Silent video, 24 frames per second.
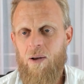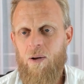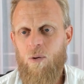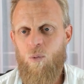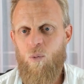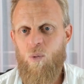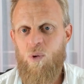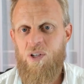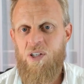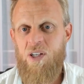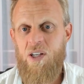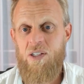
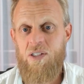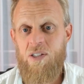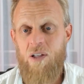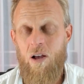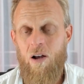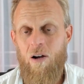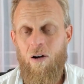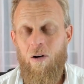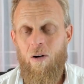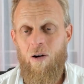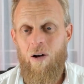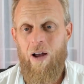which is
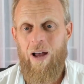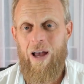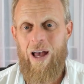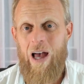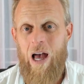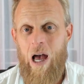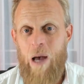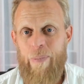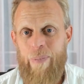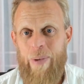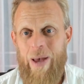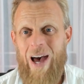
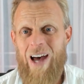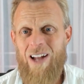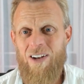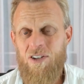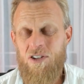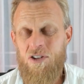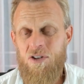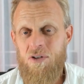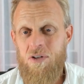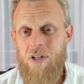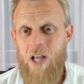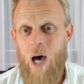
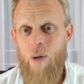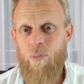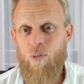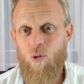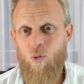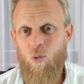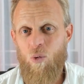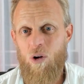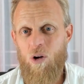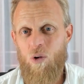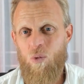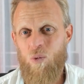about double
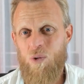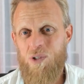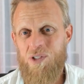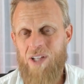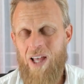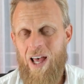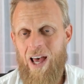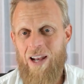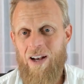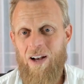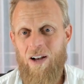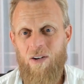what it was
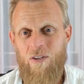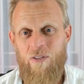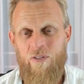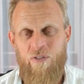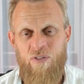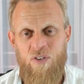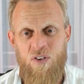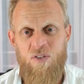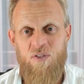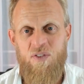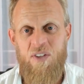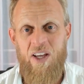at
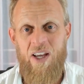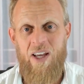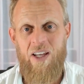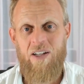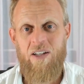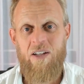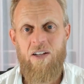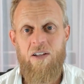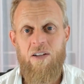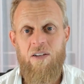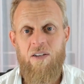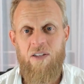
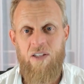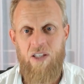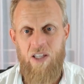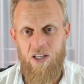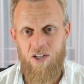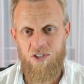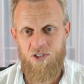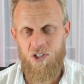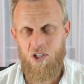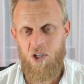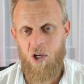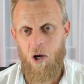fifteen
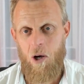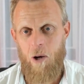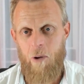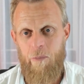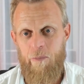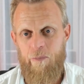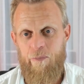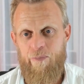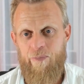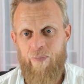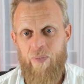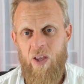years ago.
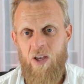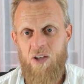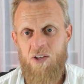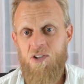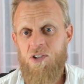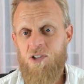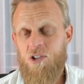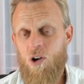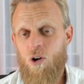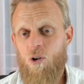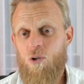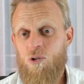
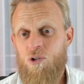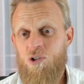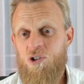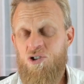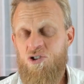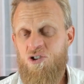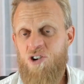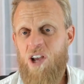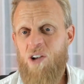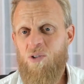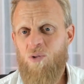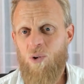So
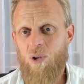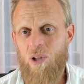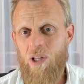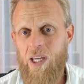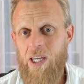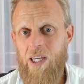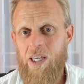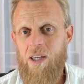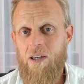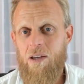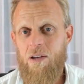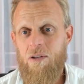
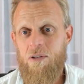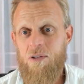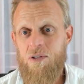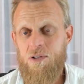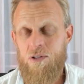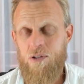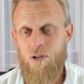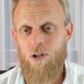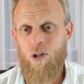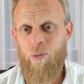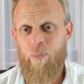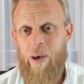generally,
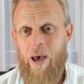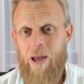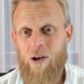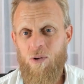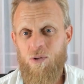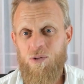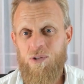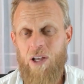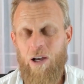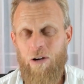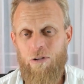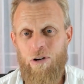solar
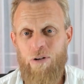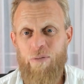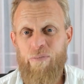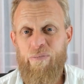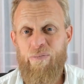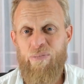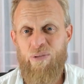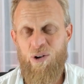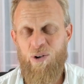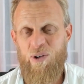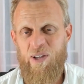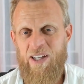panels are a
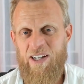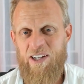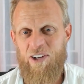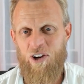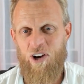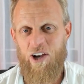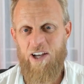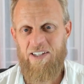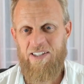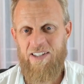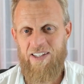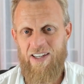brilliant
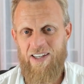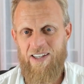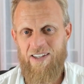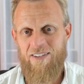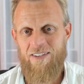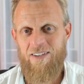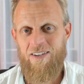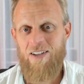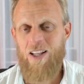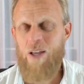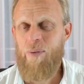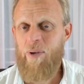idea.
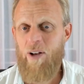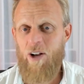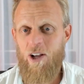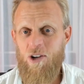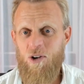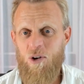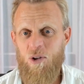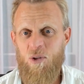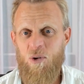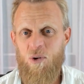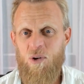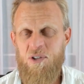Let me know
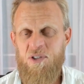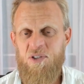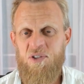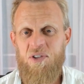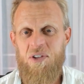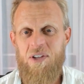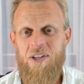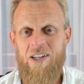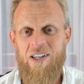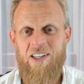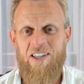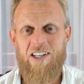your thoughts
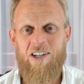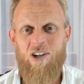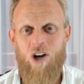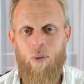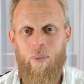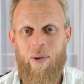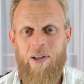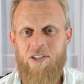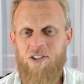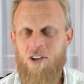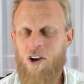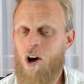in the
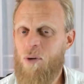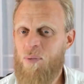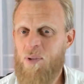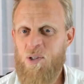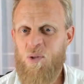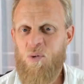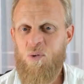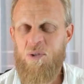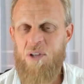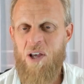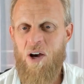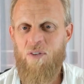comments. I hope
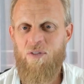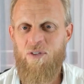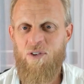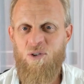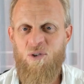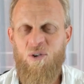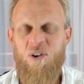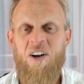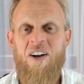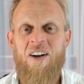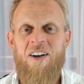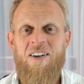this was
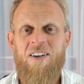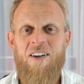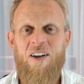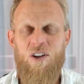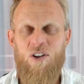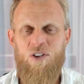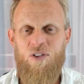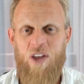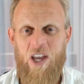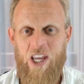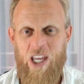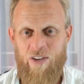helpful,
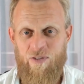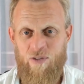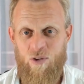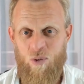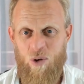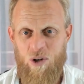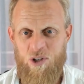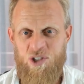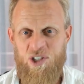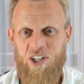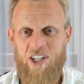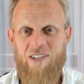and thank you for
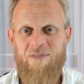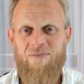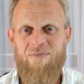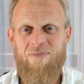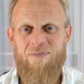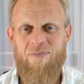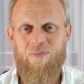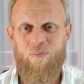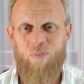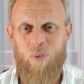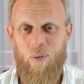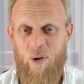watching.
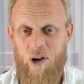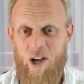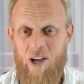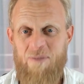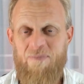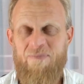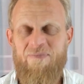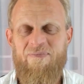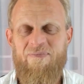Bye-bye.